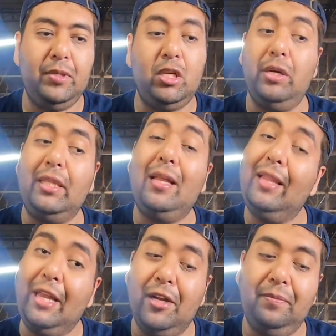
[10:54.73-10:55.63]
So I'll eat
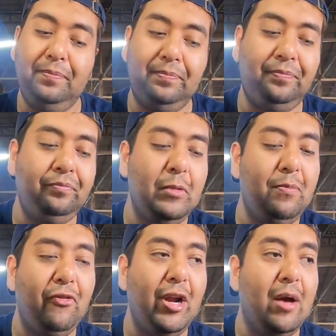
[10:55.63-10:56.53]
that later.
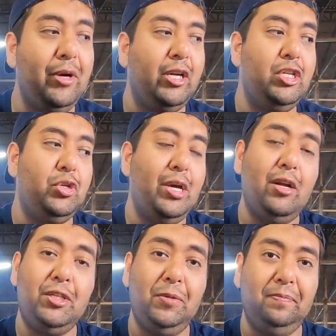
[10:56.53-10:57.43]
But for now, we're going to enjoy
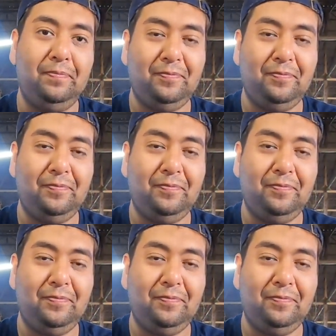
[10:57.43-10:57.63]
our soup.